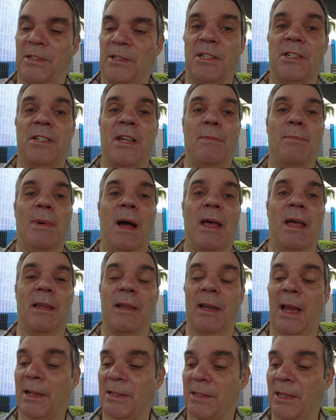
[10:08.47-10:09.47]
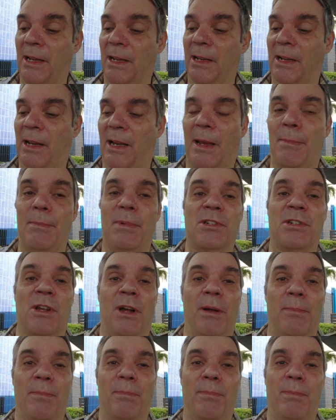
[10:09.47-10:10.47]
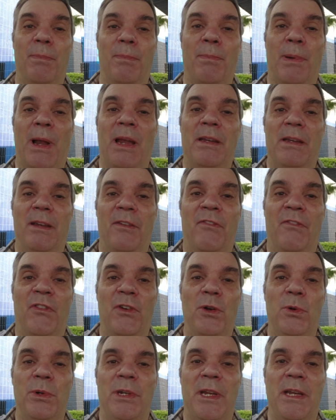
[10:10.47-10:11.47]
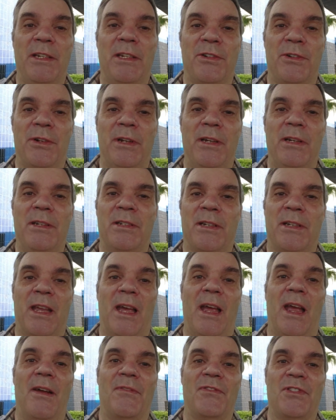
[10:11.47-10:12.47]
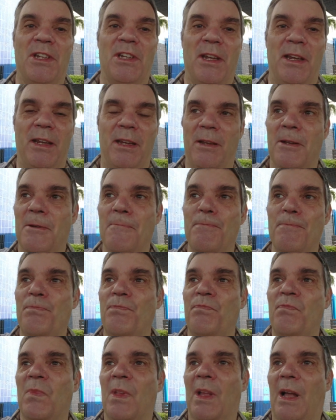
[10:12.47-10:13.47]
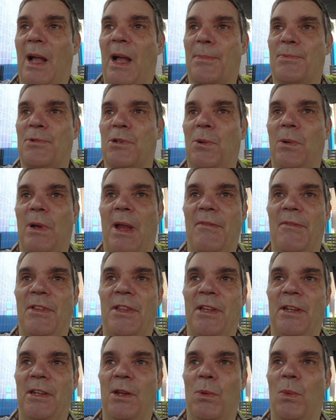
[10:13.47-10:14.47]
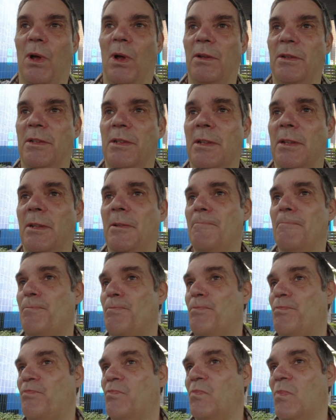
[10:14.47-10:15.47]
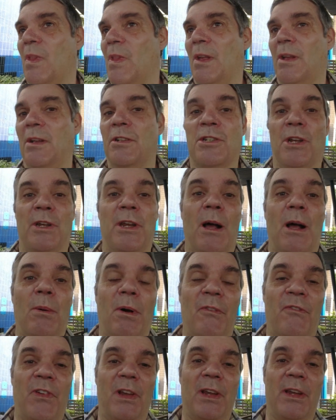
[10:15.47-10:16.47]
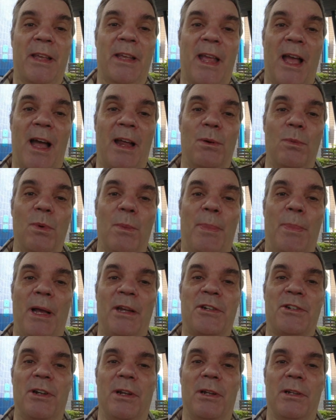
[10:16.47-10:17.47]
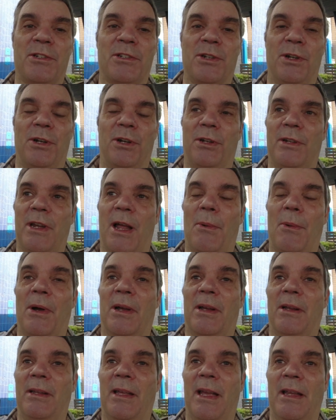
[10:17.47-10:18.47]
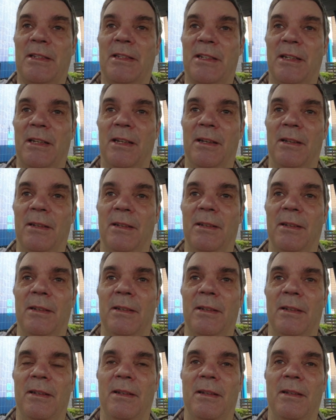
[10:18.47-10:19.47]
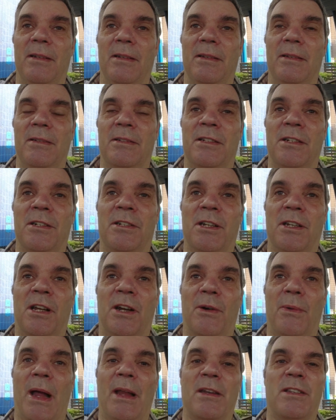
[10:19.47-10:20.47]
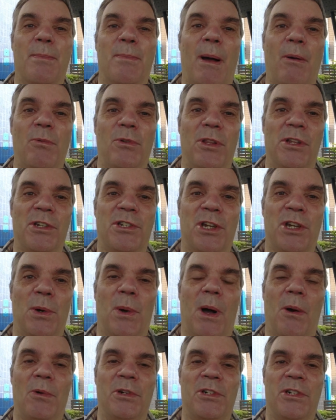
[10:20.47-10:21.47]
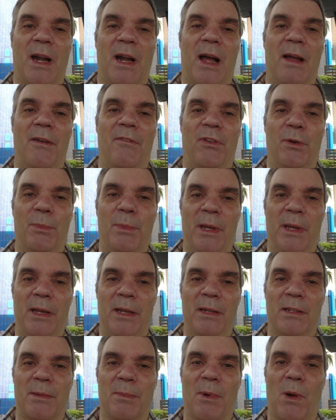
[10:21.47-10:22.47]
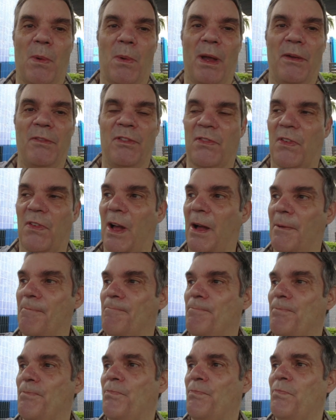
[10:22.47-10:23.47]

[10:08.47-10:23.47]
As you seen by the last little clip, it's got plenty of food, eateries, KFC, absolutely everything you want so now I've filled the car up with petrol so now I can get to to, to Korat. It's about another two hour drive from here to my wife's farm.